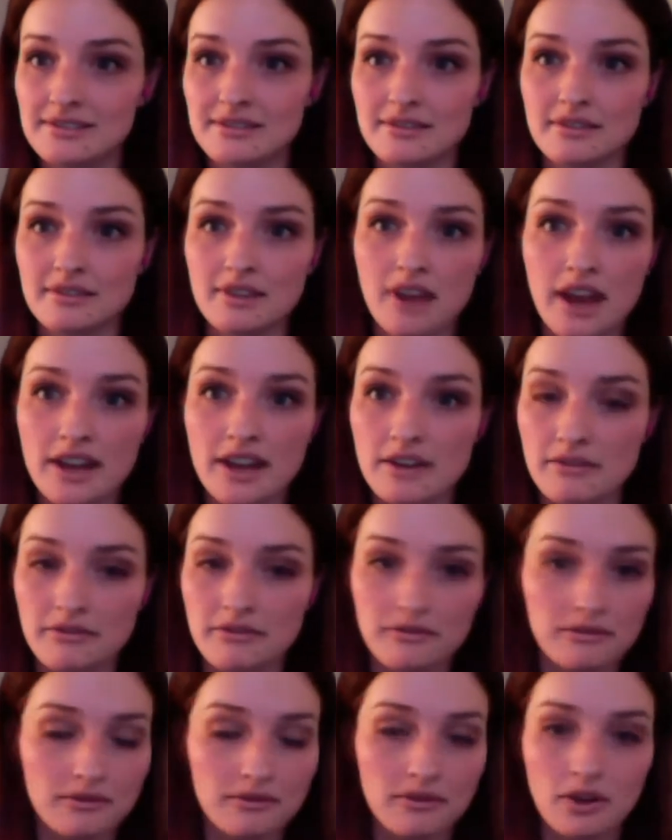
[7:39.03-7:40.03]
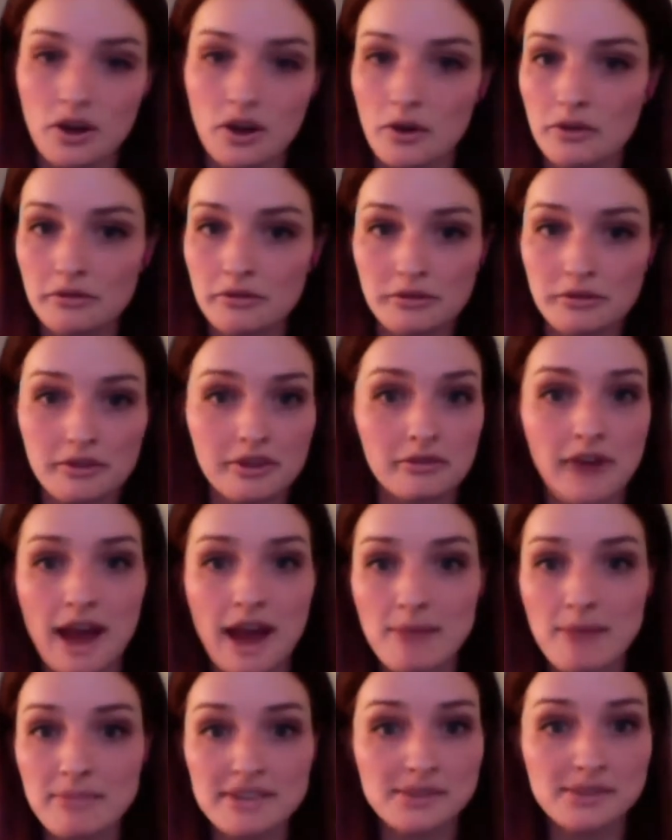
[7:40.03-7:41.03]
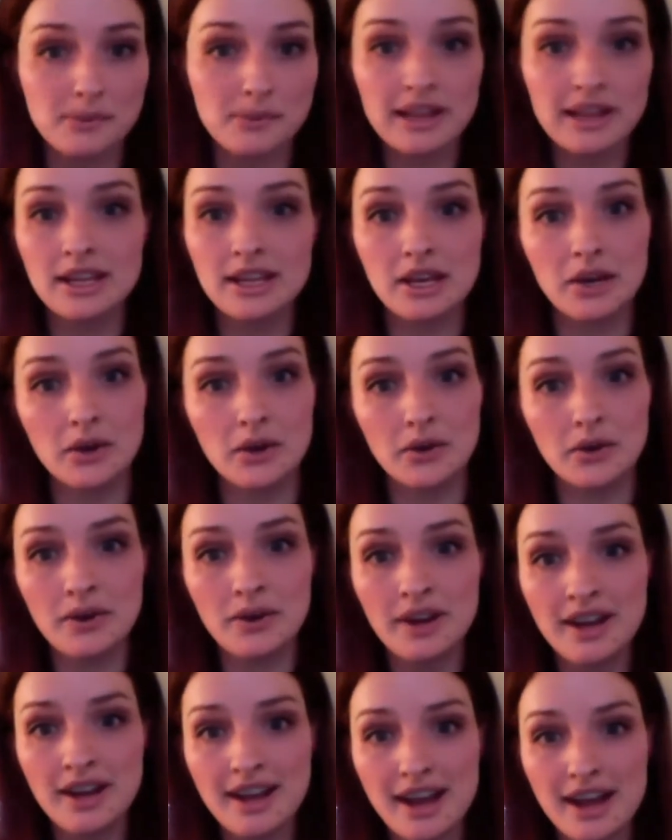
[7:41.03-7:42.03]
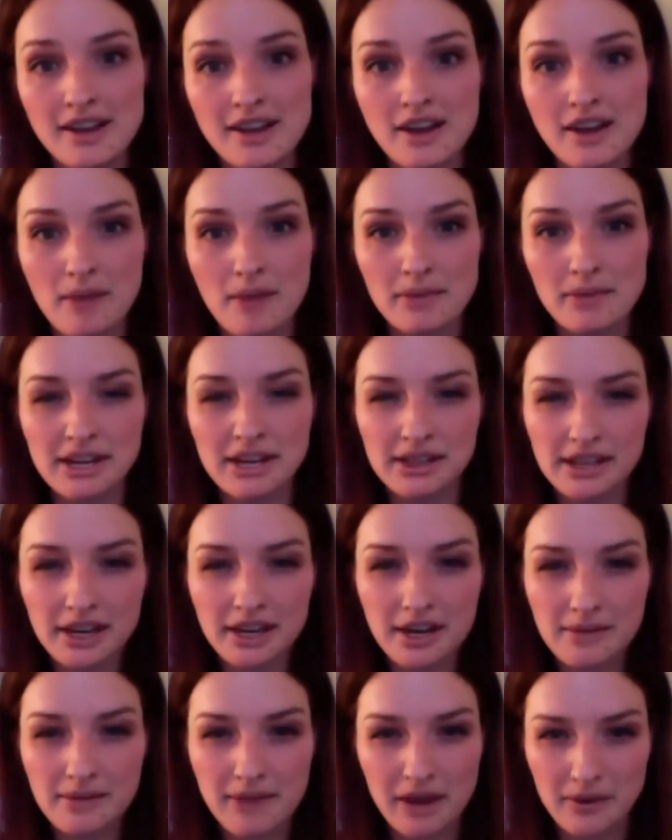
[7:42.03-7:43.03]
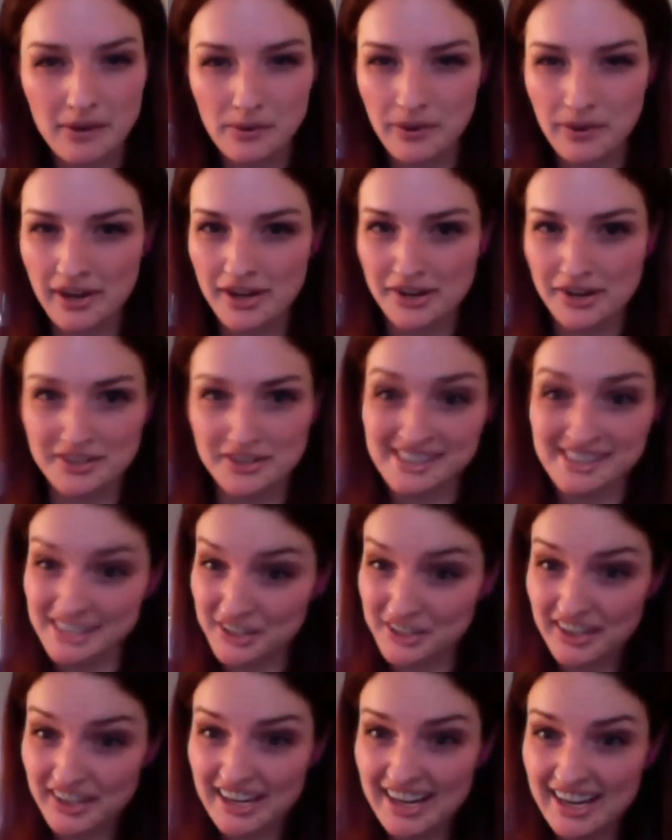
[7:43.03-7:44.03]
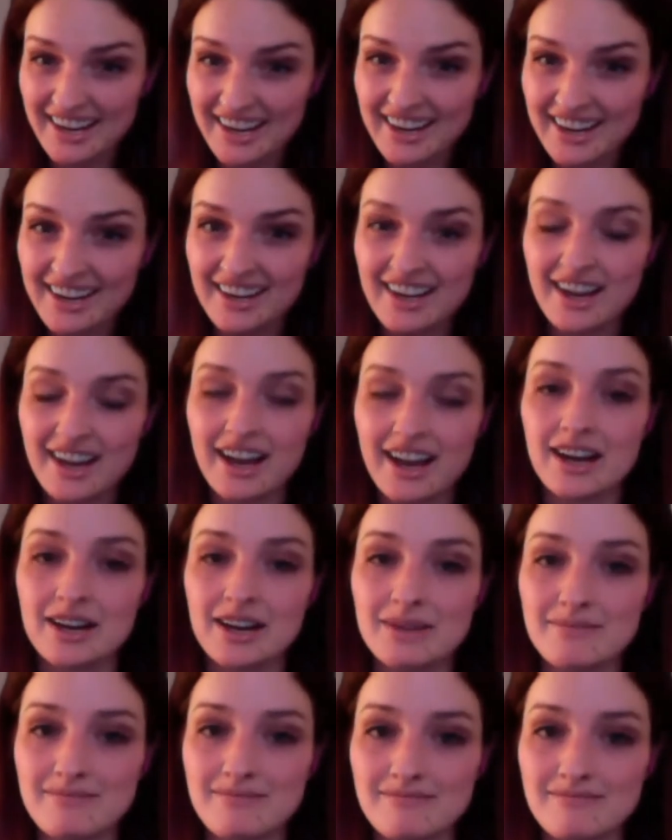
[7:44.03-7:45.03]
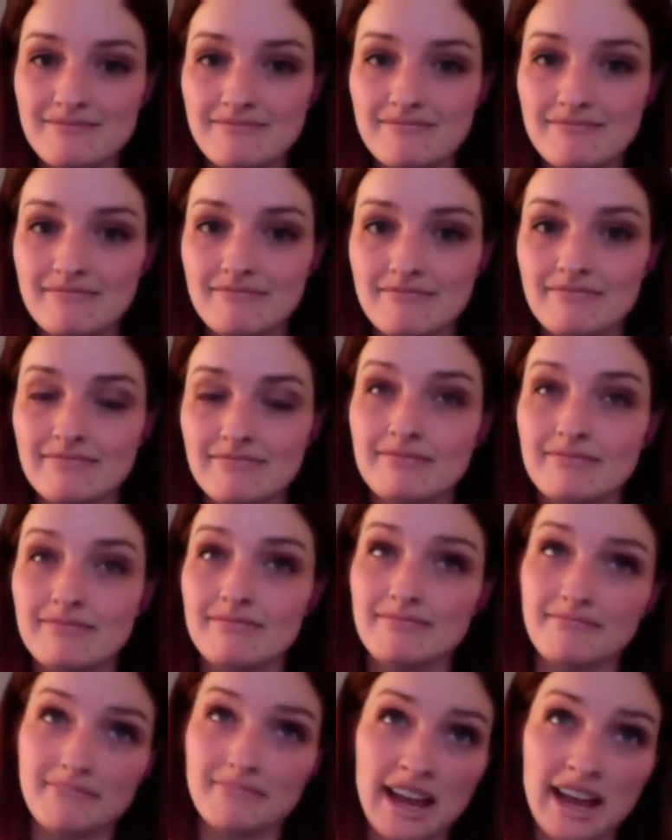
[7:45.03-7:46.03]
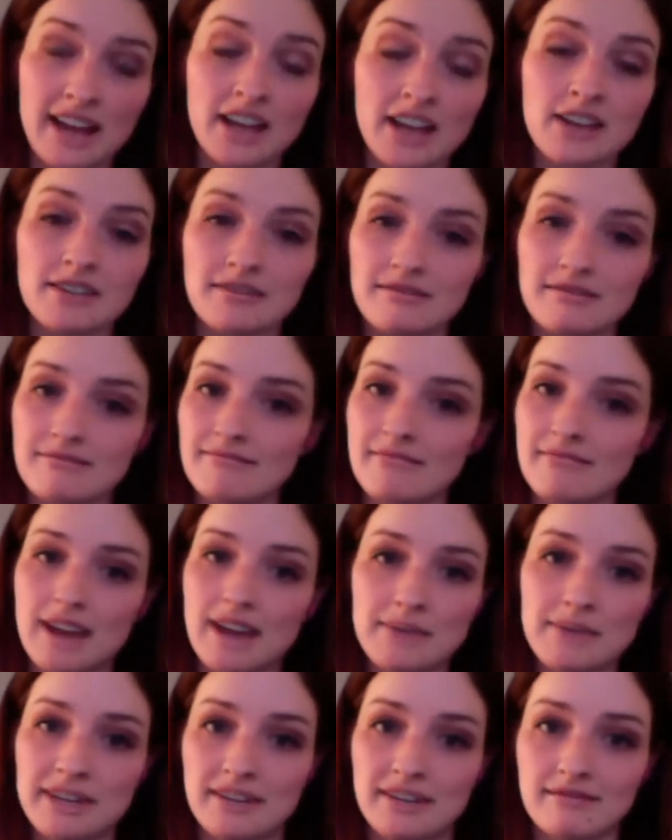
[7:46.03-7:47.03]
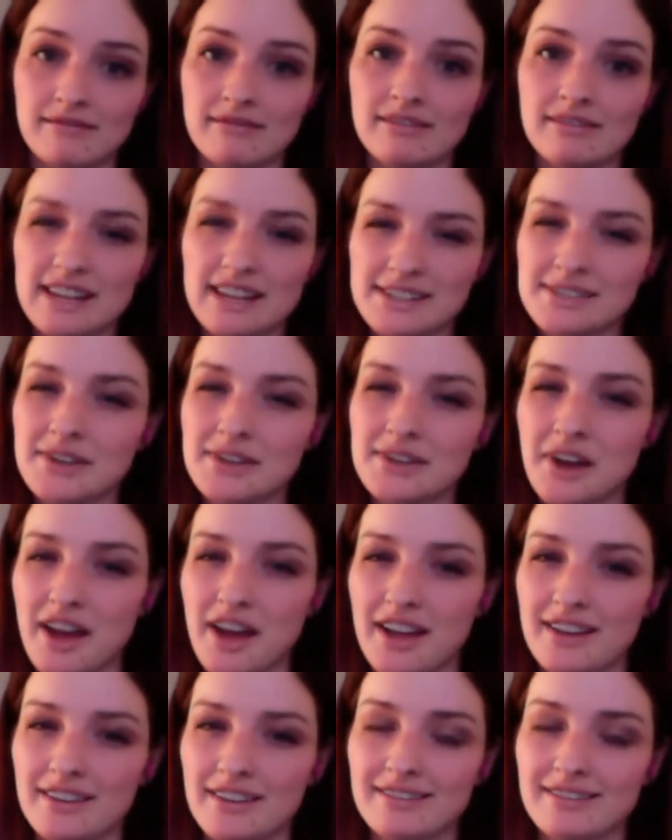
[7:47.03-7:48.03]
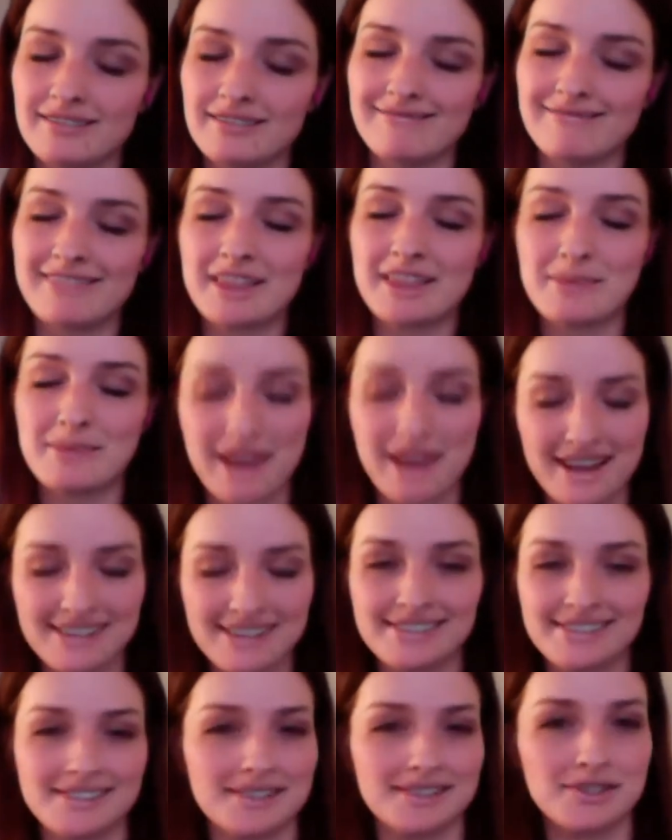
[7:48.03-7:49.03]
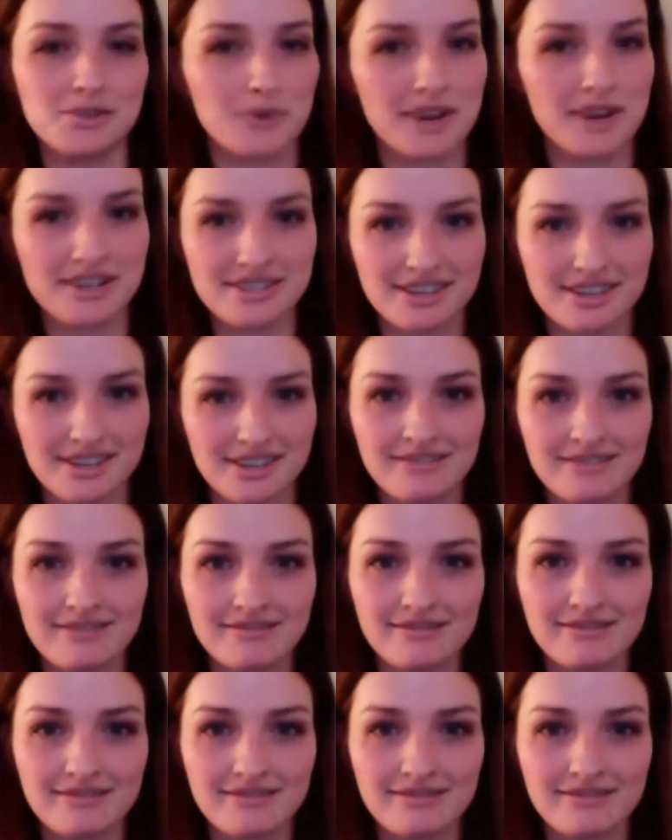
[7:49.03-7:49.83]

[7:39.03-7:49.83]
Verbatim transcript: kind of go through the rapids with you and not be clear about where you're steering, um, that could, I mean, that's not the best situation.